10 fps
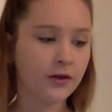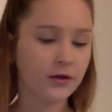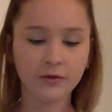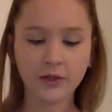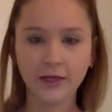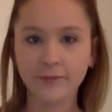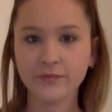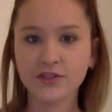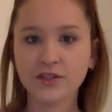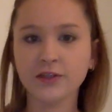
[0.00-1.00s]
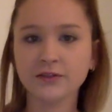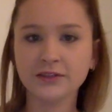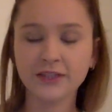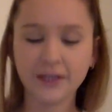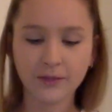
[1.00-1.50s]
Okay, so
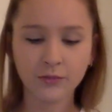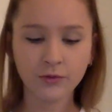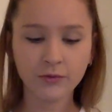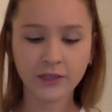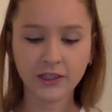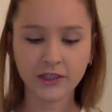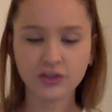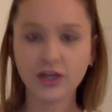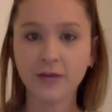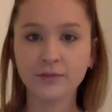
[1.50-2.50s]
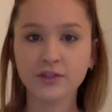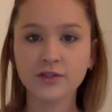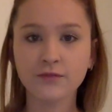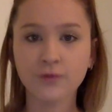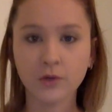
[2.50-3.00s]
today we're reading
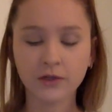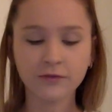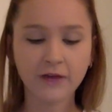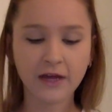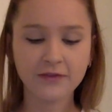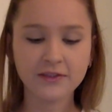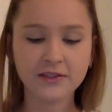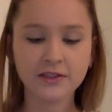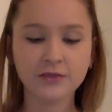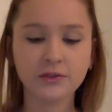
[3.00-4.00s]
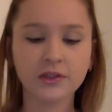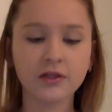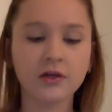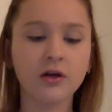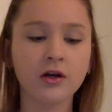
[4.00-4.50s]
chapters 4 and 5, continuing
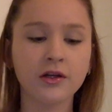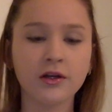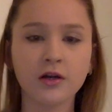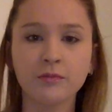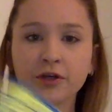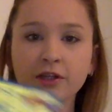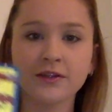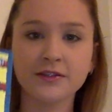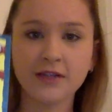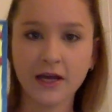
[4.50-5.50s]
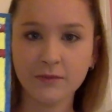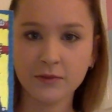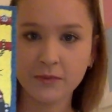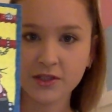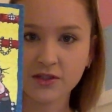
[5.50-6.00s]
on in our book, The
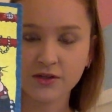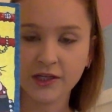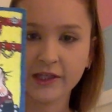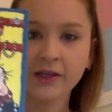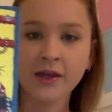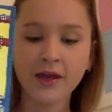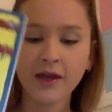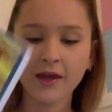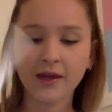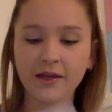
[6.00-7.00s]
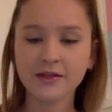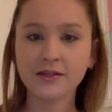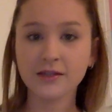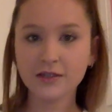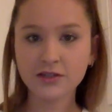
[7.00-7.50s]
Diamond Mystery. And
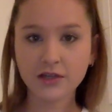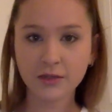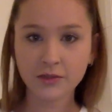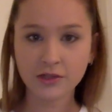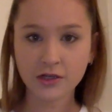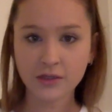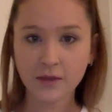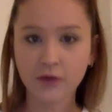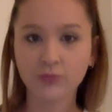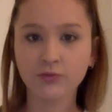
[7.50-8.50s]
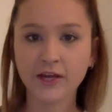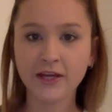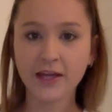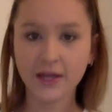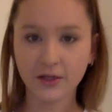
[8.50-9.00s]
yesterday we talked about red
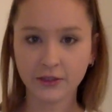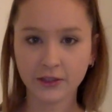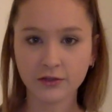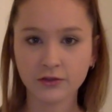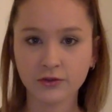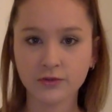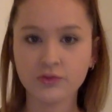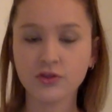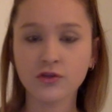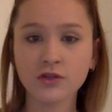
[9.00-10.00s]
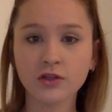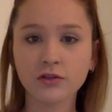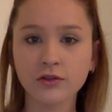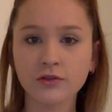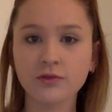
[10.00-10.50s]
herring clues. Those are
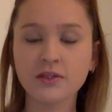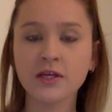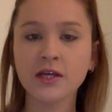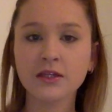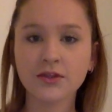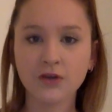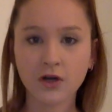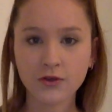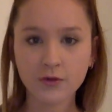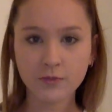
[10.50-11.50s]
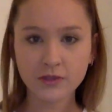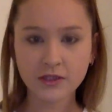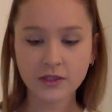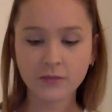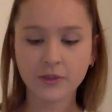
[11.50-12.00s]
clues that the author puts
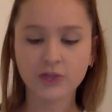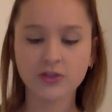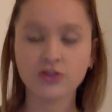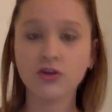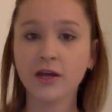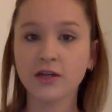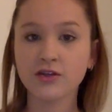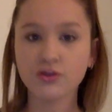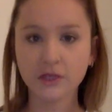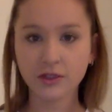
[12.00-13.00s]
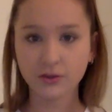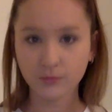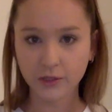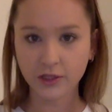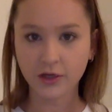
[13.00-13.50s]
in the book to try and trick the
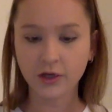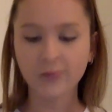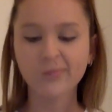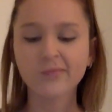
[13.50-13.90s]
reader